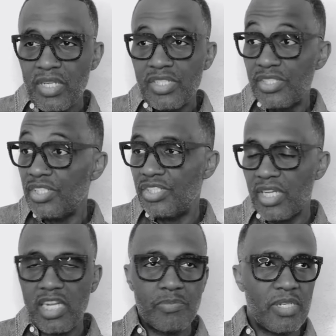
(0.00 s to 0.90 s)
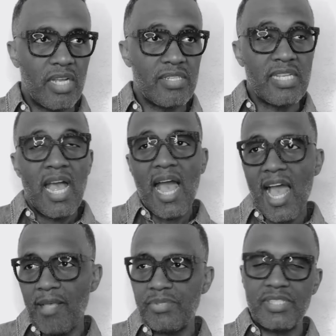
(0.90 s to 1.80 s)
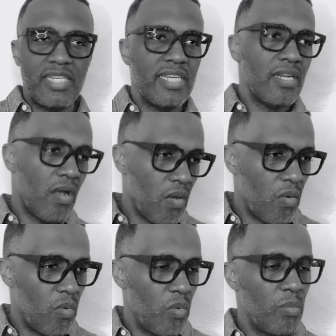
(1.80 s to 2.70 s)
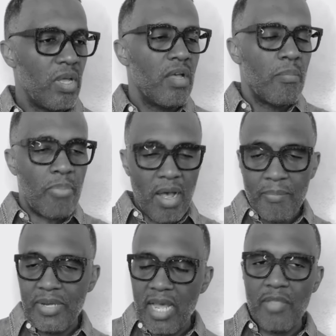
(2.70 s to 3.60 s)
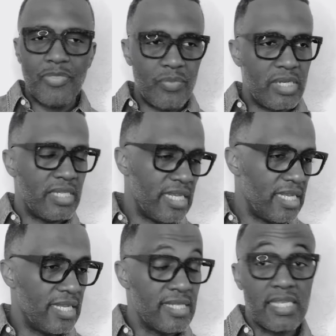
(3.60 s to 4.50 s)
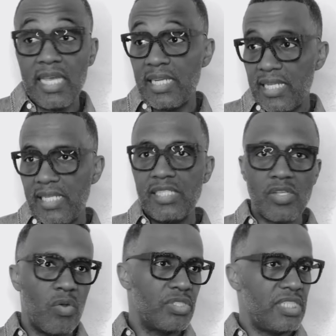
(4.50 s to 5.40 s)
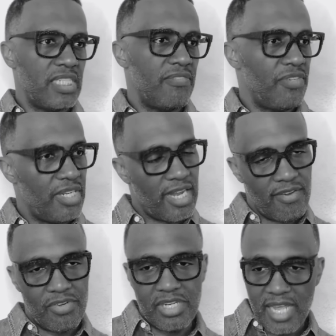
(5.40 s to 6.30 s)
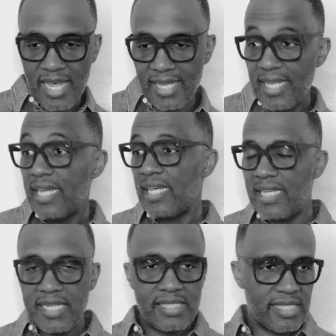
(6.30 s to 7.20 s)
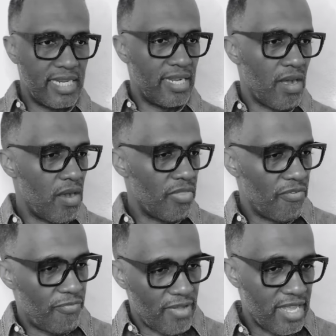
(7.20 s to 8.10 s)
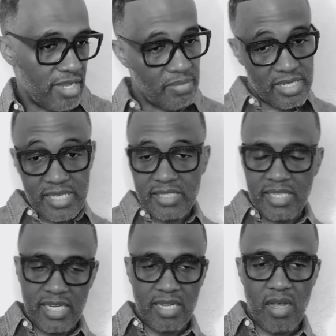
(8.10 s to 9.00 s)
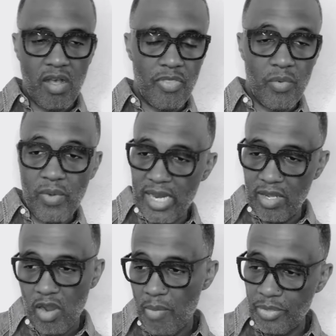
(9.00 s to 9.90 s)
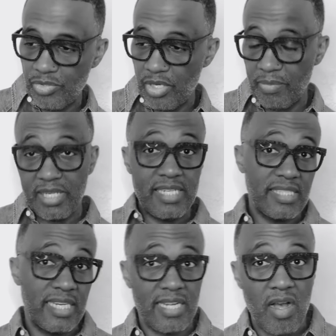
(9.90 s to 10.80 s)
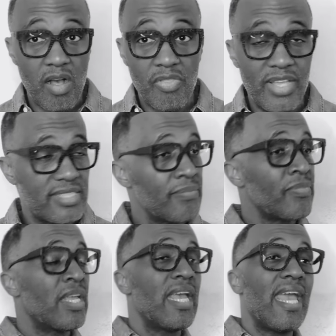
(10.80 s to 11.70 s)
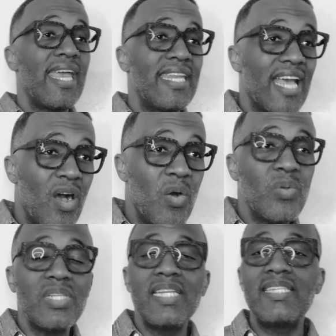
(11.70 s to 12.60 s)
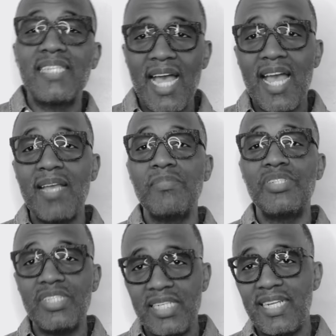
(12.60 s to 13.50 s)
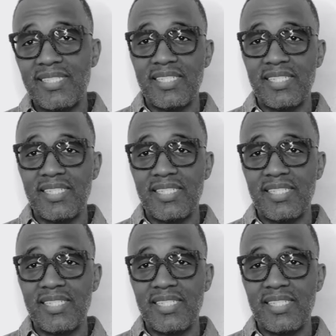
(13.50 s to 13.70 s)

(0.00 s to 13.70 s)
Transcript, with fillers: She's jealous because I'm sitting at home, pumped out three kids, and he's on T V every day. He's getting all the fame. He's getting all the red carpet treatment. He's getting all this. And only time she gets